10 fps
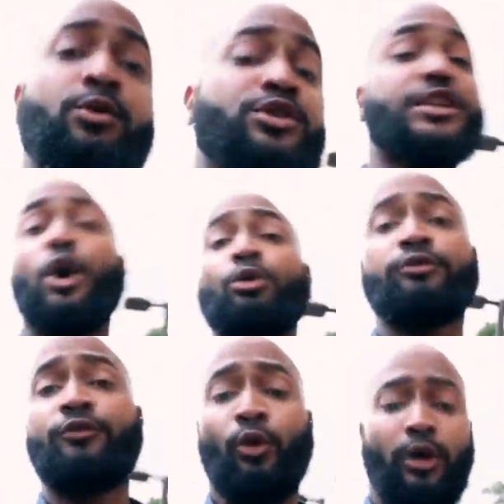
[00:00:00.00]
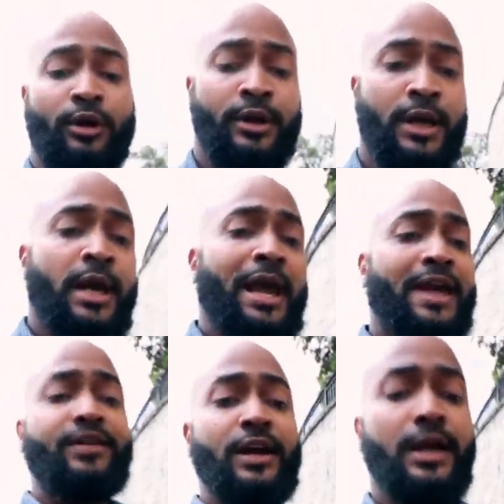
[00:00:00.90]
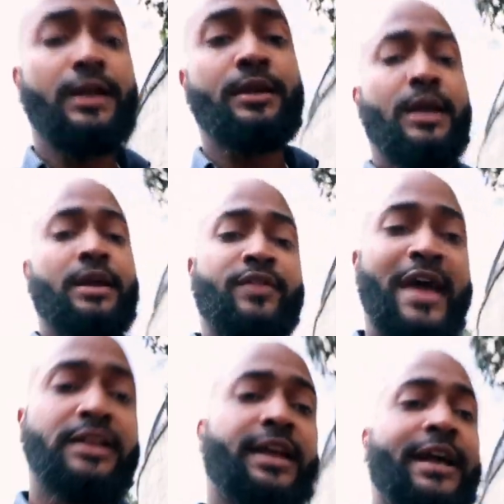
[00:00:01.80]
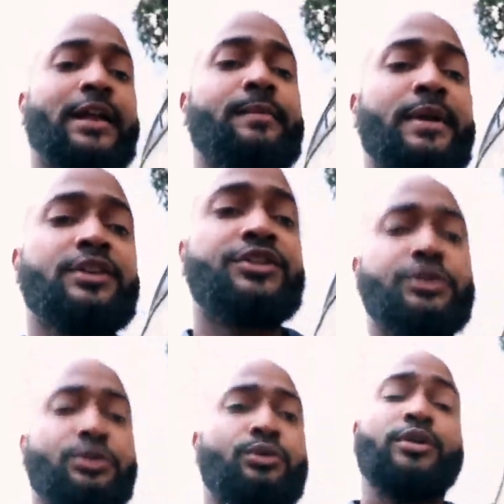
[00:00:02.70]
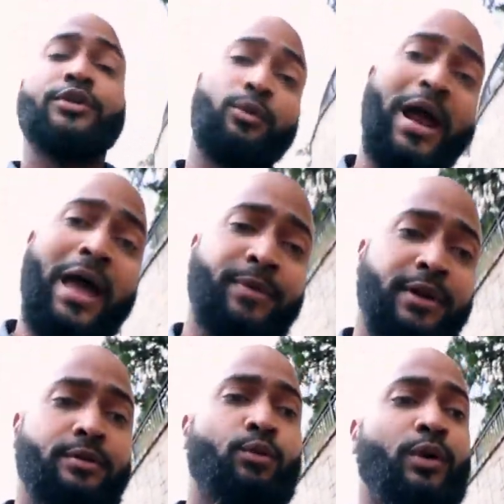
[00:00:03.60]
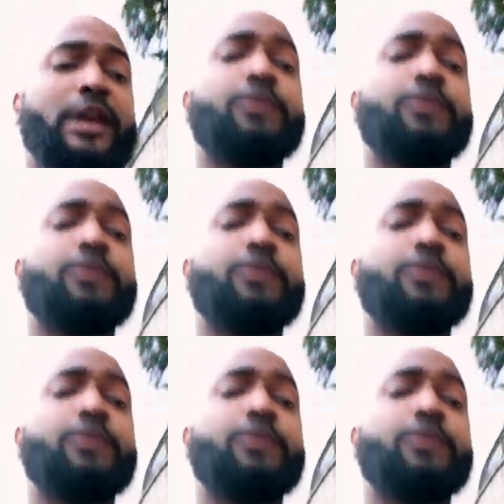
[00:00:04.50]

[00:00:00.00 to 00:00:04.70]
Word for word: was known for. And then that led him into the rapping, what he